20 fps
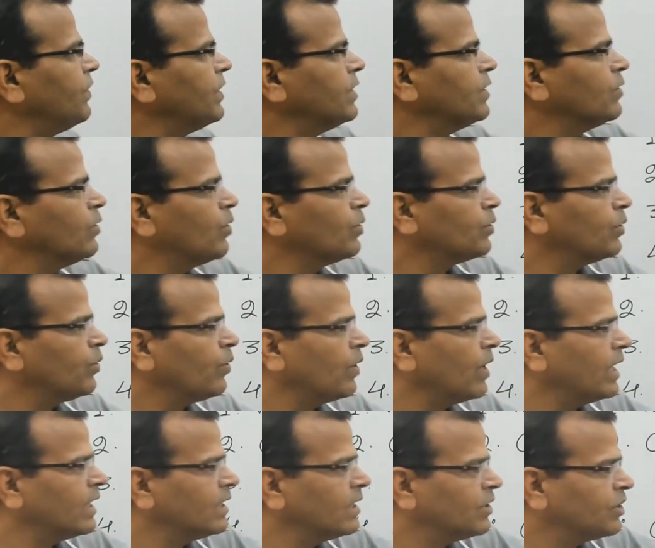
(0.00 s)
also known as
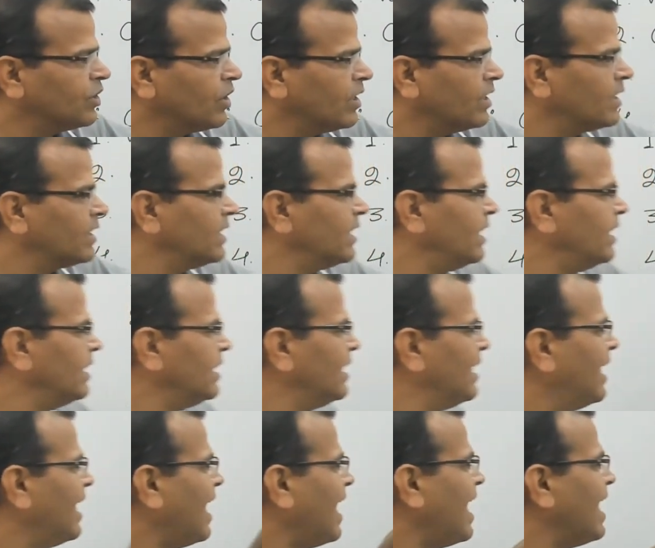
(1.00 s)
shunt;
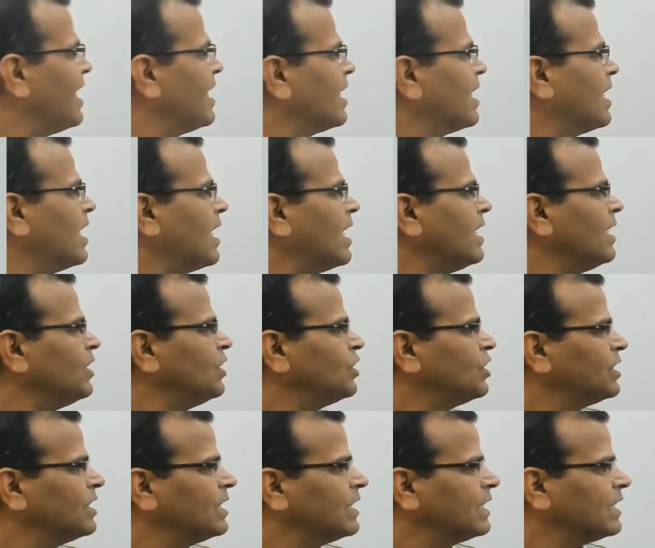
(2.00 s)
and current
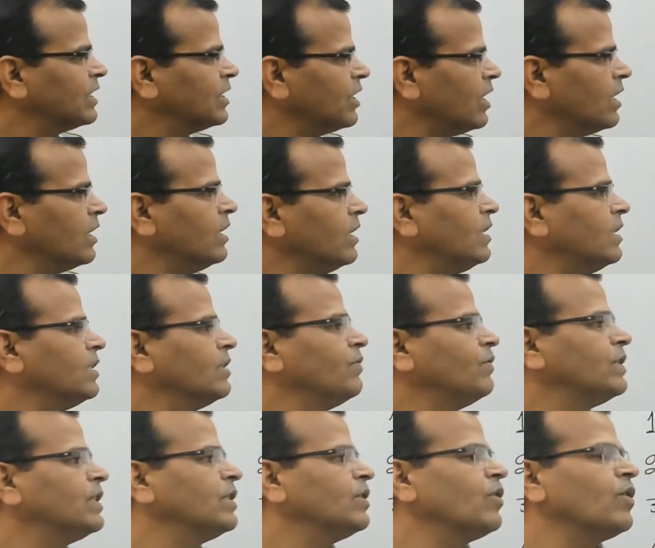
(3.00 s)
shunt, which is
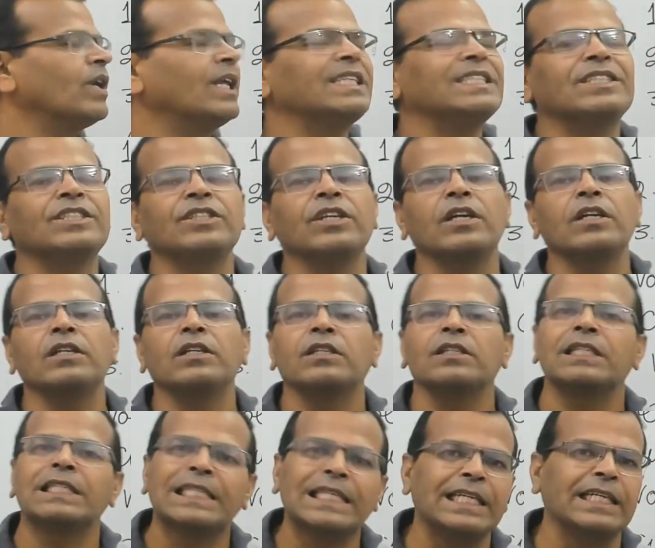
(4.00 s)
known as shunt
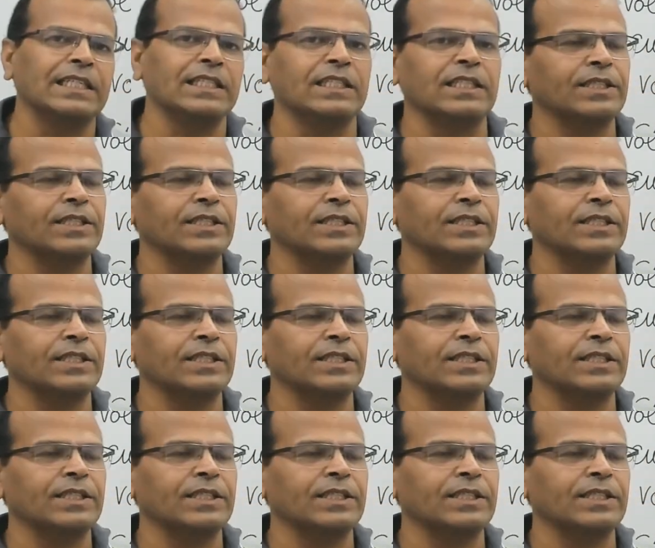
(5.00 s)
series.